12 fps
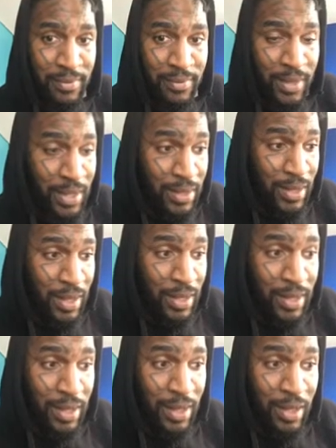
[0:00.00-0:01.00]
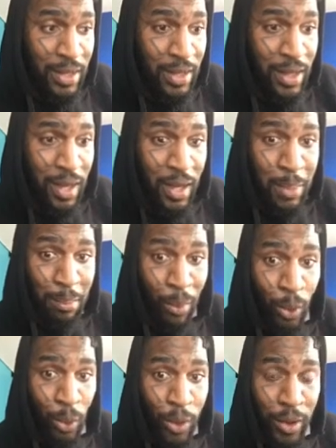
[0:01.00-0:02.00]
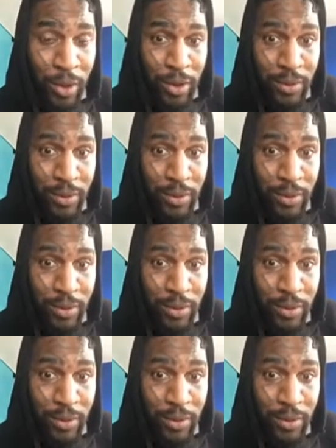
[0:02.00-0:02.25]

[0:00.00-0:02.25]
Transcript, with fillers: This nigga is literally a Moor.